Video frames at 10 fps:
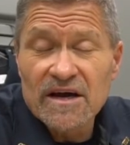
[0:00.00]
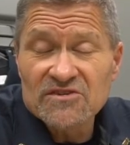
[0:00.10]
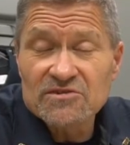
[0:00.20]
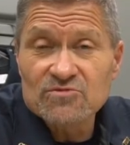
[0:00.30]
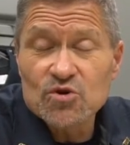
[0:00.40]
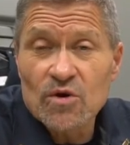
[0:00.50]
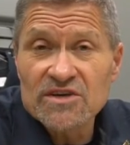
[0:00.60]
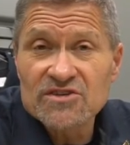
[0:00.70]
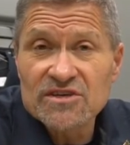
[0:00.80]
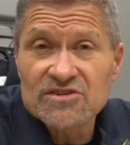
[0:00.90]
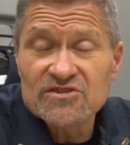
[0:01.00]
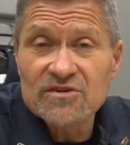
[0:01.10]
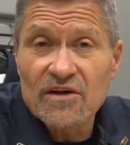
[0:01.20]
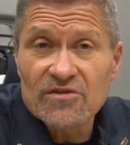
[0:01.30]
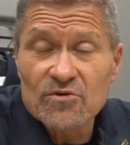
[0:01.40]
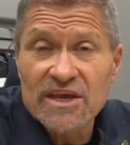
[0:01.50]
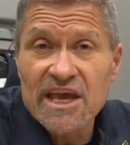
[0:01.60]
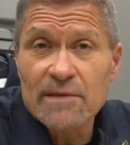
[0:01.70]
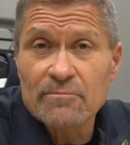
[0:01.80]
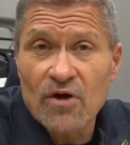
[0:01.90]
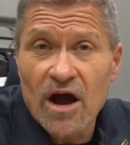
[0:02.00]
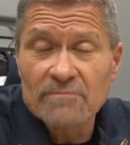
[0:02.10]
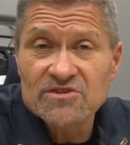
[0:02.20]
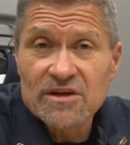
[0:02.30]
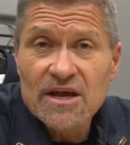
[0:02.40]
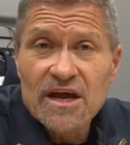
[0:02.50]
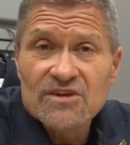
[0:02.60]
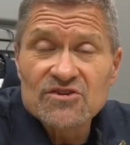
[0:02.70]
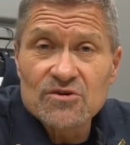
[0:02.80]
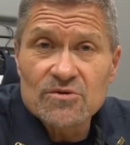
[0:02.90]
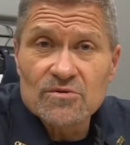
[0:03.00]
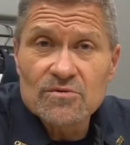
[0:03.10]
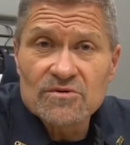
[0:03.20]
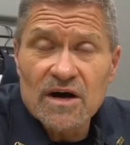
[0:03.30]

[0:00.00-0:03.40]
some choices through key prompts to